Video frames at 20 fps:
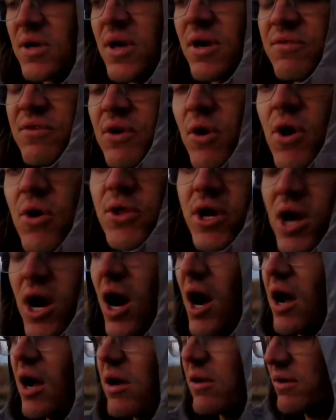If you own a
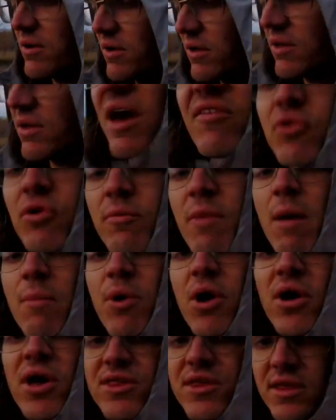car, you have to
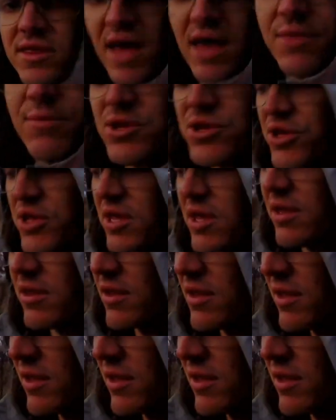remember it's a death machine.